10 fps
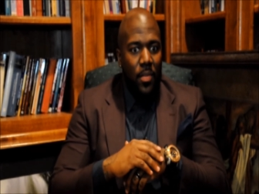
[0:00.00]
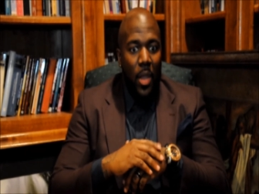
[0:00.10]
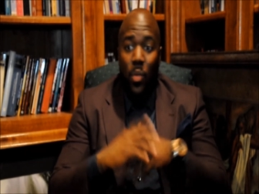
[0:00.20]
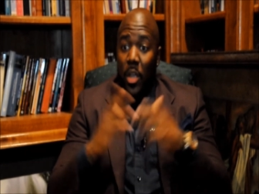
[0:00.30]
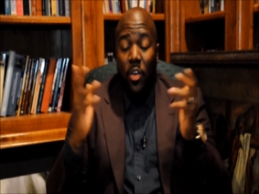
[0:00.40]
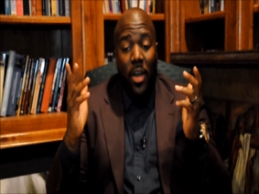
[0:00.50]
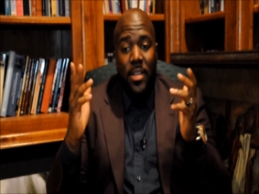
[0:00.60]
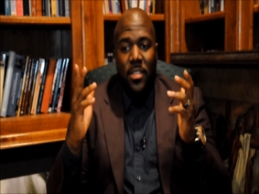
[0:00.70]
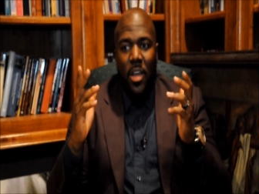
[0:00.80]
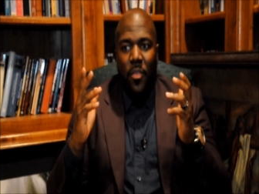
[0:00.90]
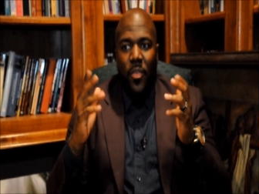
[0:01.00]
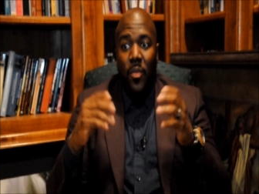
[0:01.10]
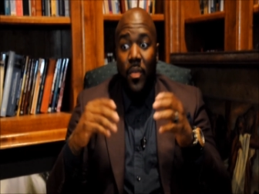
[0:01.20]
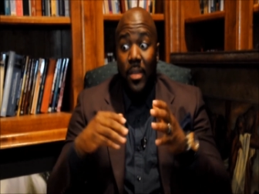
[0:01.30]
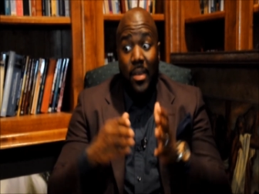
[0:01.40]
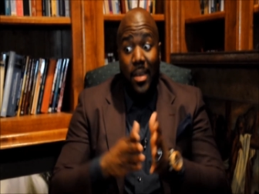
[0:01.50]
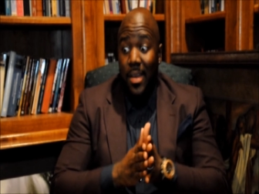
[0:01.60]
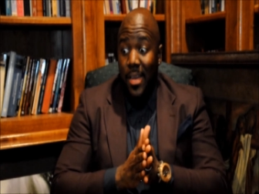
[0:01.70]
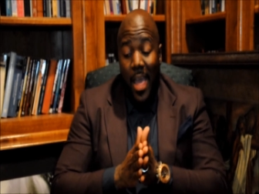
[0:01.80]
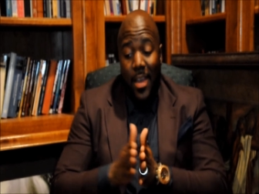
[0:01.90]
they went crazy off of it.
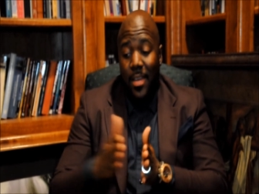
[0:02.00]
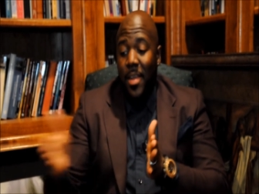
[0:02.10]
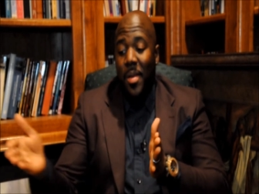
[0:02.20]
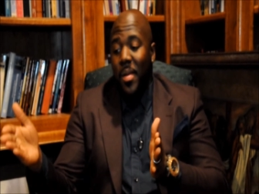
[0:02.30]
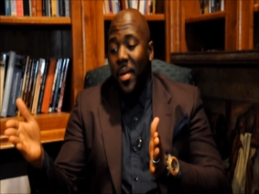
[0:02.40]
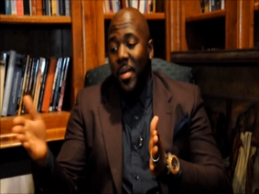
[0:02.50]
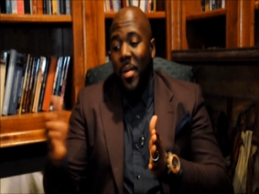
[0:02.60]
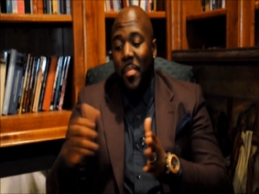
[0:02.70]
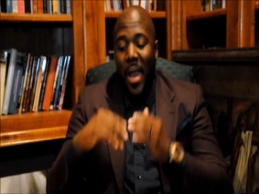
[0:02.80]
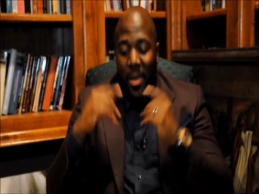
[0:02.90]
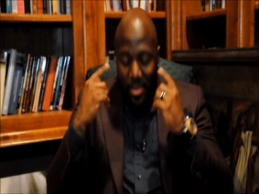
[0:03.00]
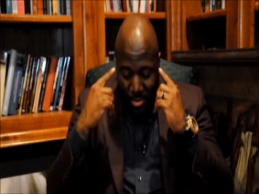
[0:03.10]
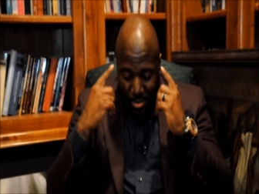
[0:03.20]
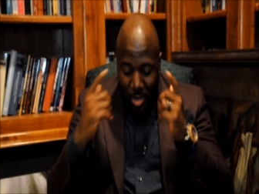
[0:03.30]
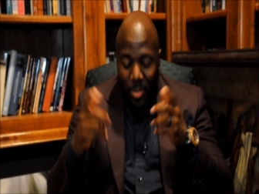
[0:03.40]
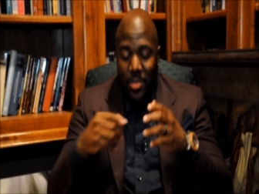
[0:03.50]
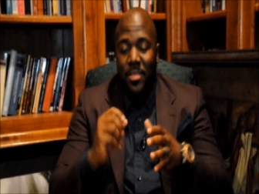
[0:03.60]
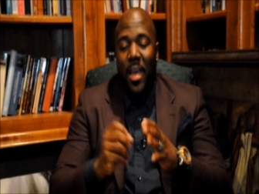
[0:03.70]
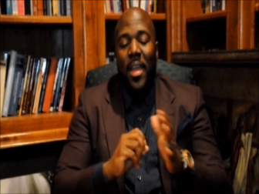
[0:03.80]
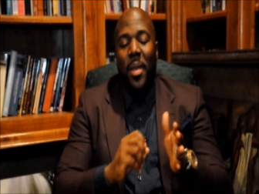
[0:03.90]
Not near about as skilled as
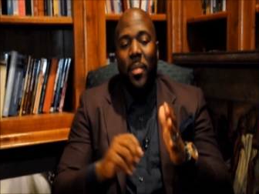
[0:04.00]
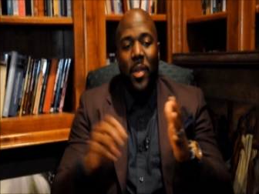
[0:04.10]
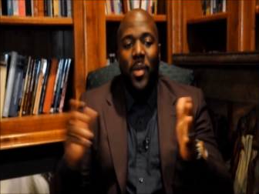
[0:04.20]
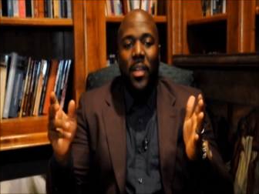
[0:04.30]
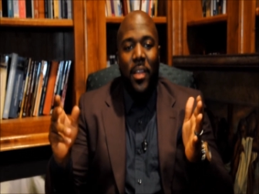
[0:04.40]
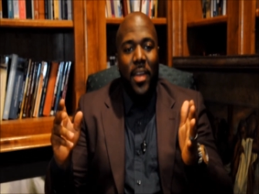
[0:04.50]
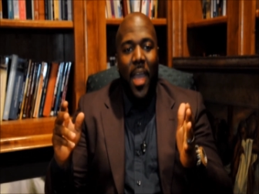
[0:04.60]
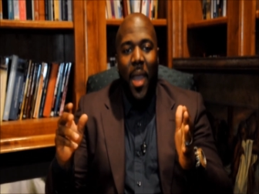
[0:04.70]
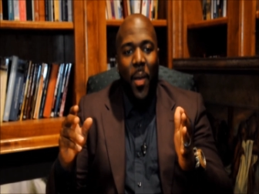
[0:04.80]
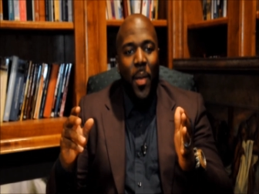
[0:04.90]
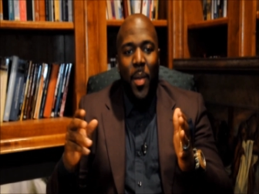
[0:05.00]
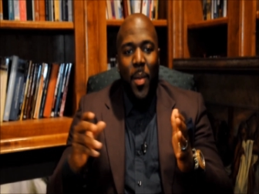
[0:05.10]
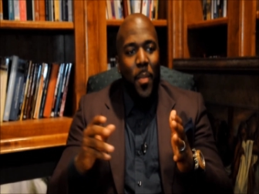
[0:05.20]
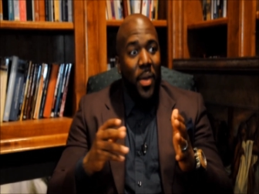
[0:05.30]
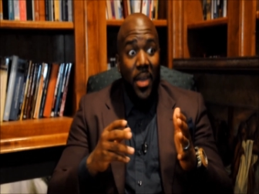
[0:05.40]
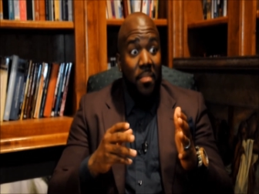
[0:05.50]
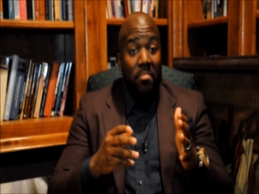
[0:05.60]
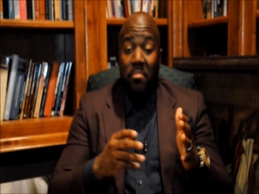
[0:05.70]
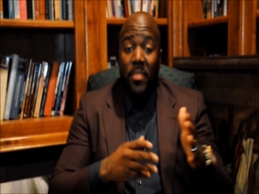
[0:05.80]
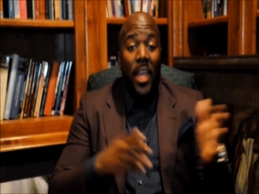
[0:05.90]
I am lyrically now, but
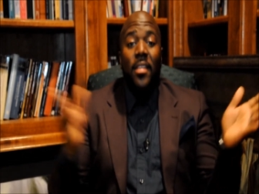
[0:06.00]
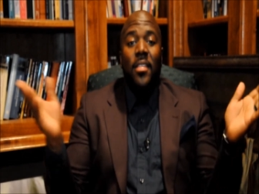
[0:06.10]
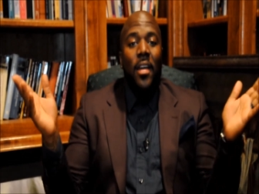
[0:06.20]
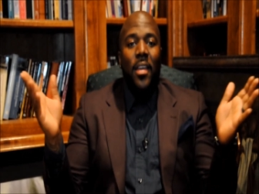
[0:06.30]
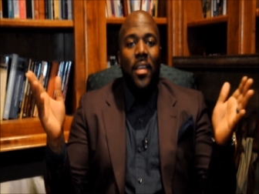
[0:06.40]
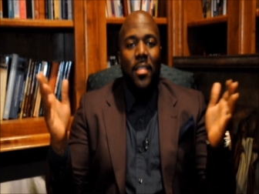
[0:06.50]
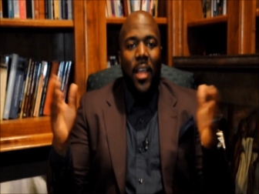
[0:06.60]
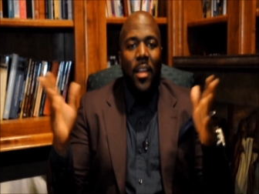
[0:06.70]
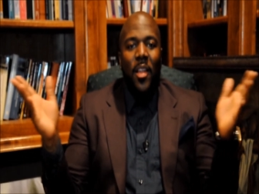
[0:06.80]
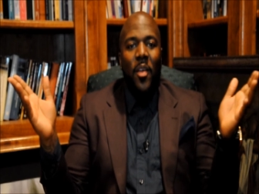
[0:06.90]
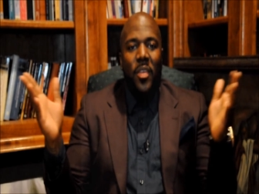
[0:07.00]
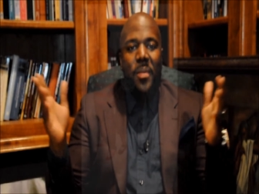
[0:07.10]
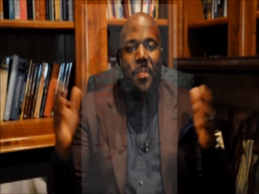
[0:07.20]
they dug it. They love it.